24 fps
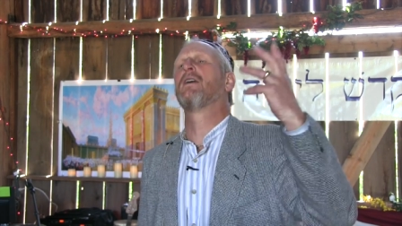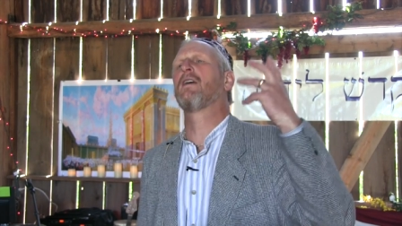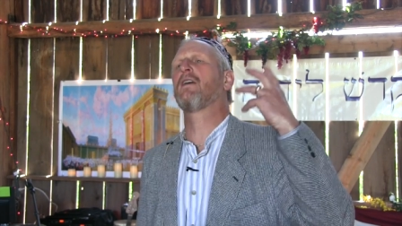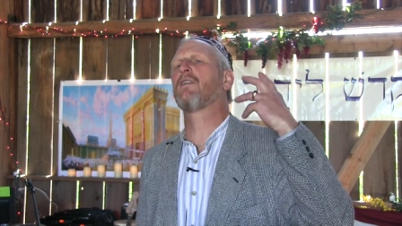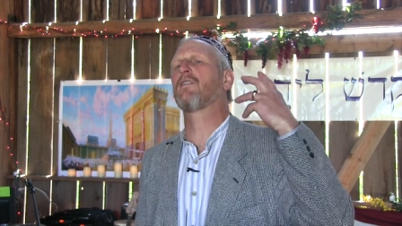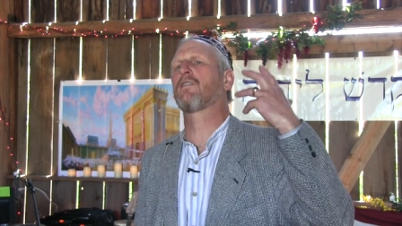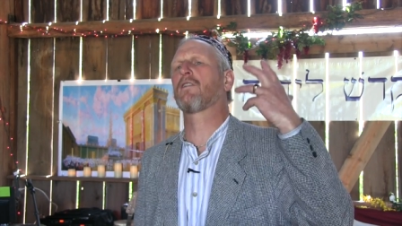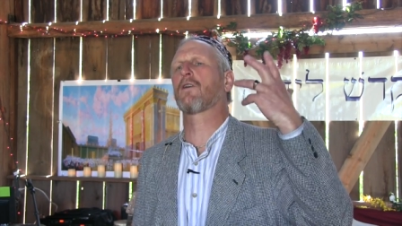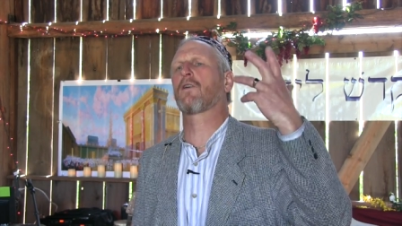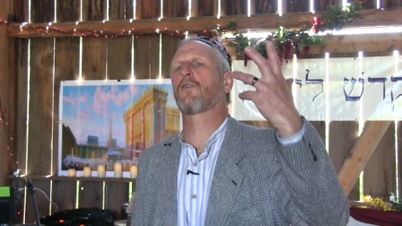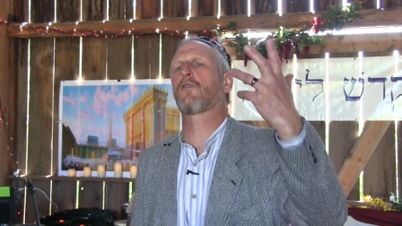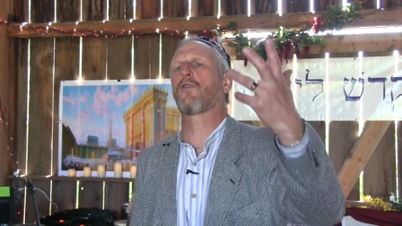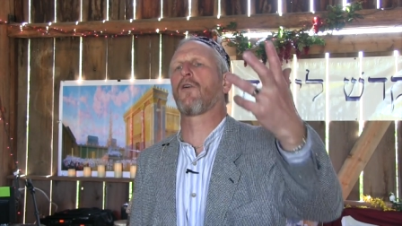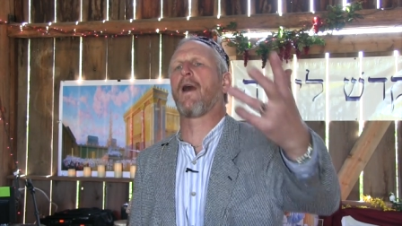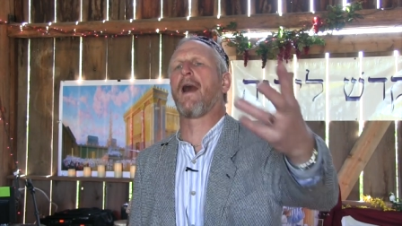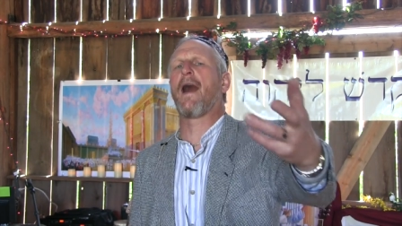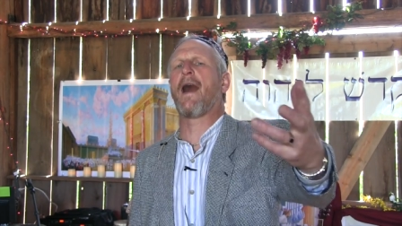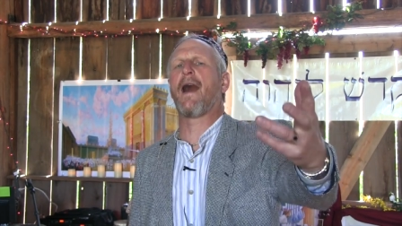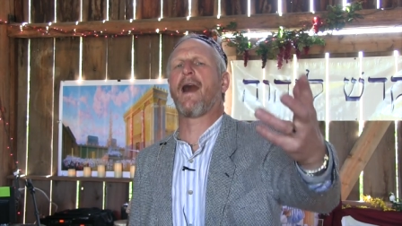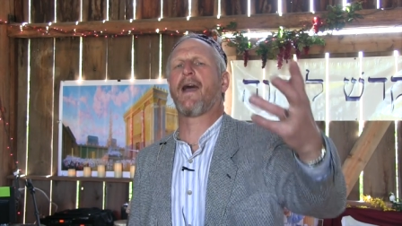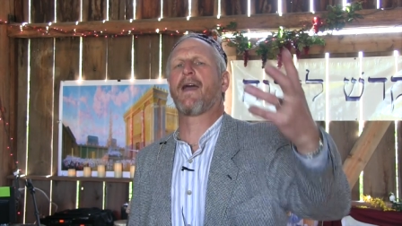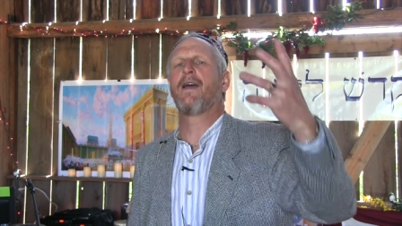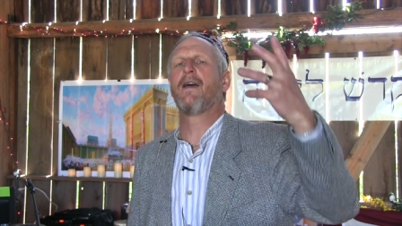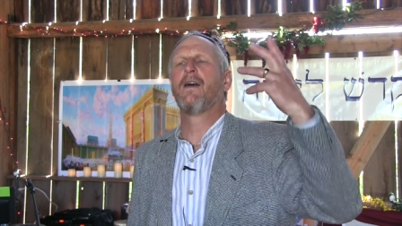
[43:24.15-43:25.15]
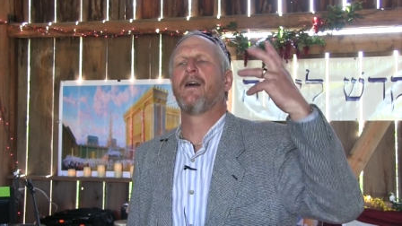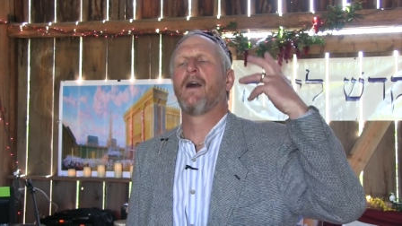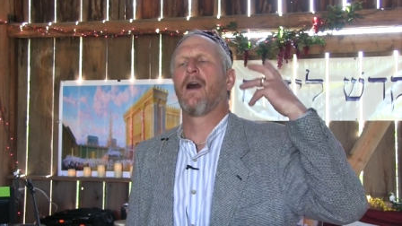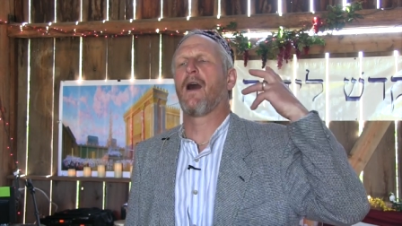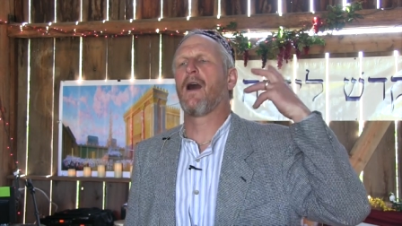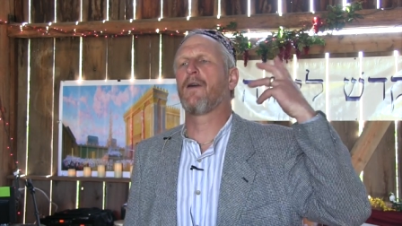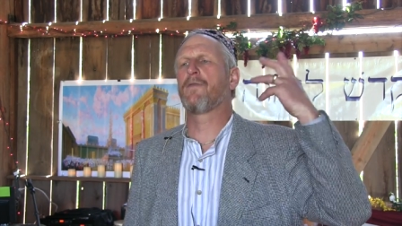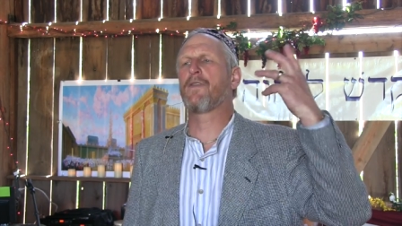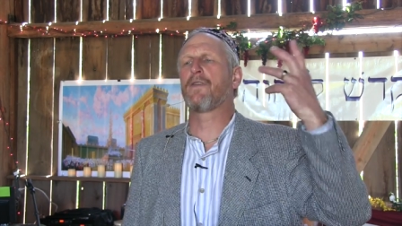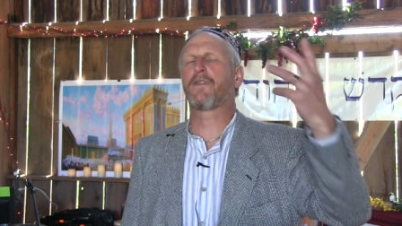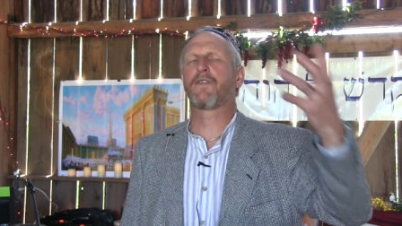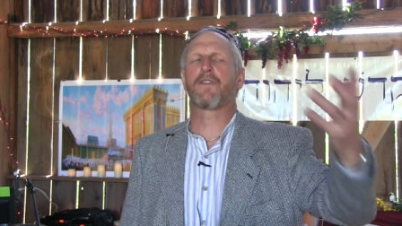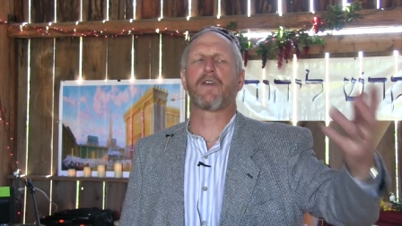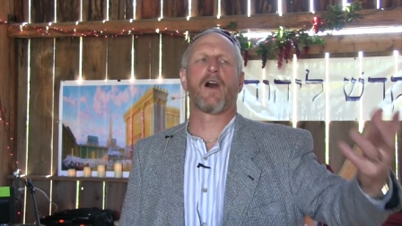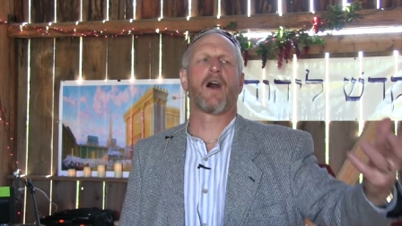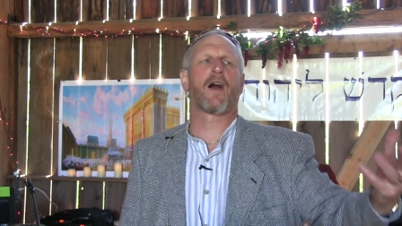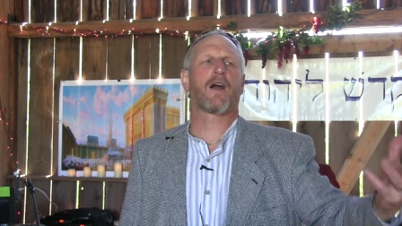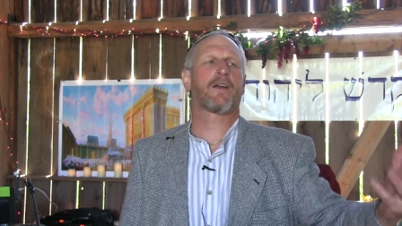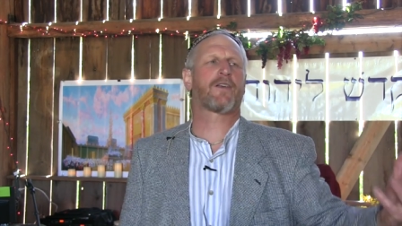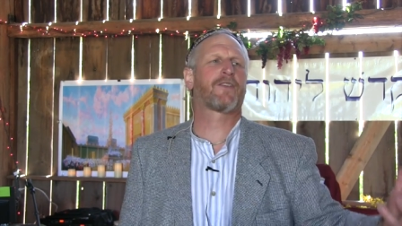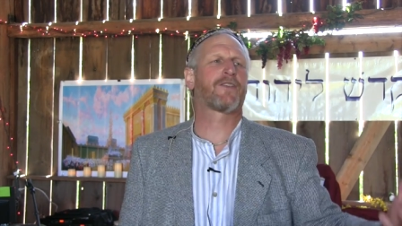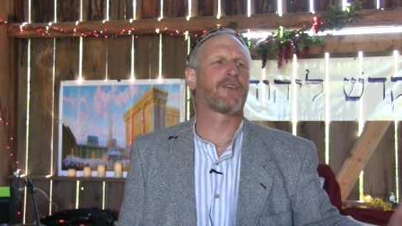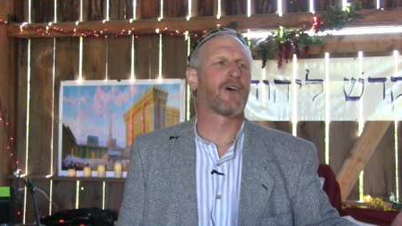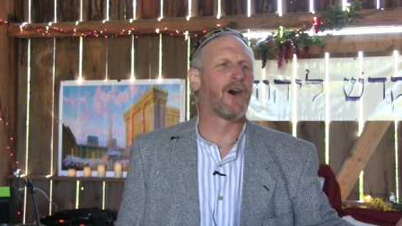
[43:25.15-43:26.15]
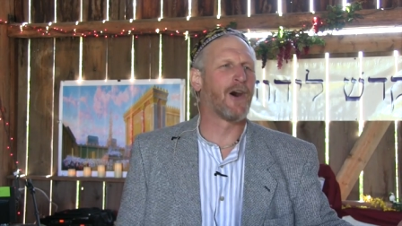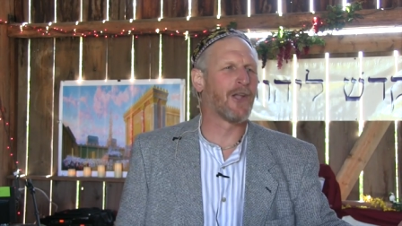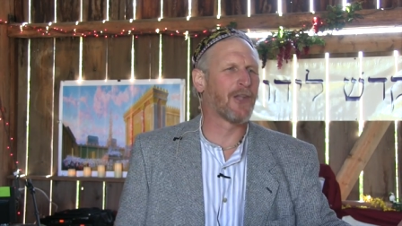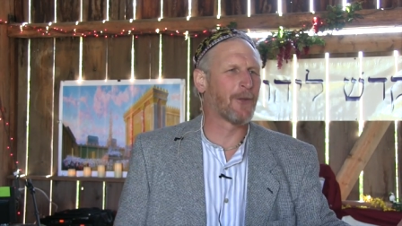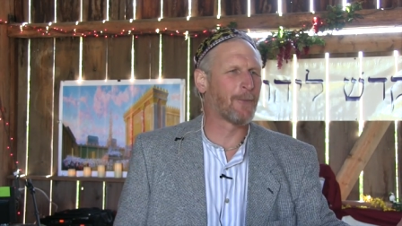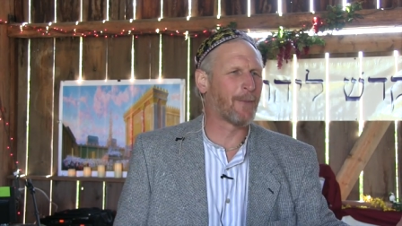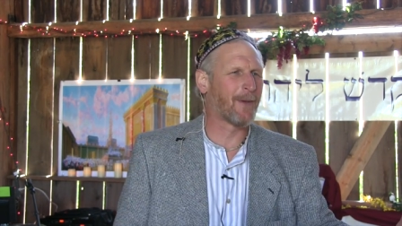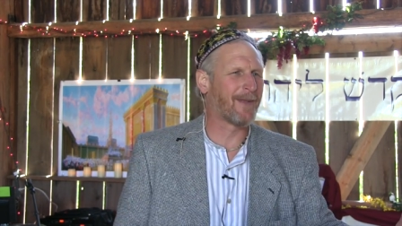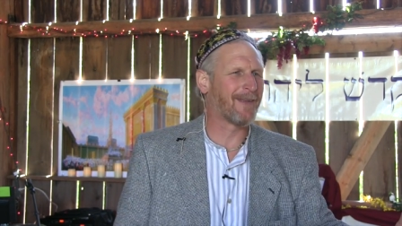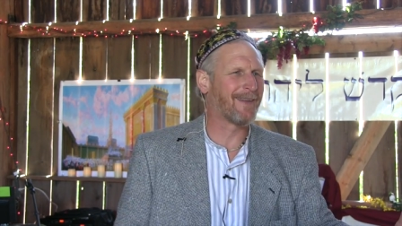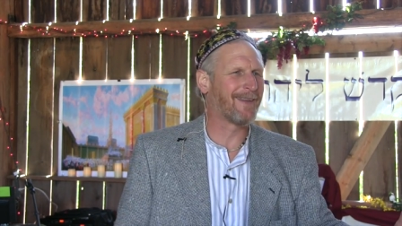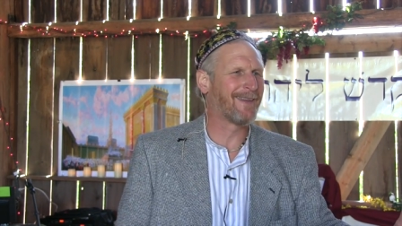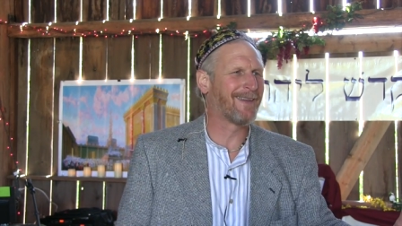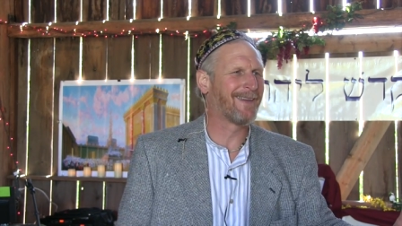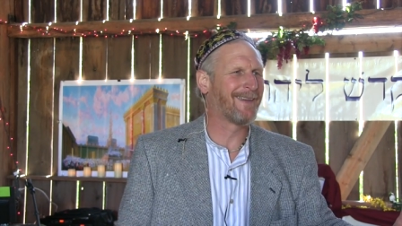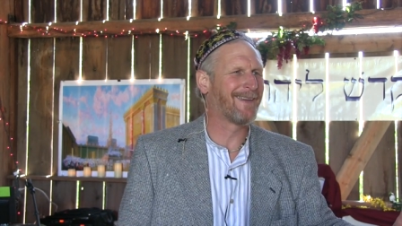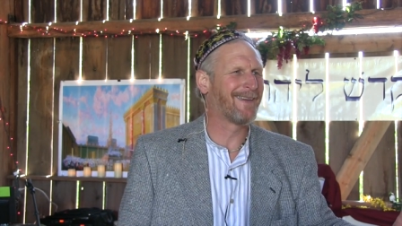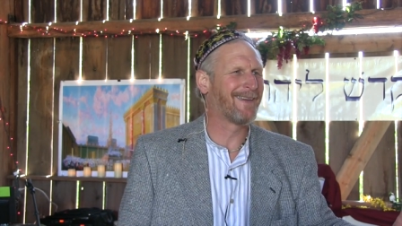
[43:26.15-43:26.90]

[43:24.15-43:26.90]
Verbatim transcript: is the cry of the Song of Solomon.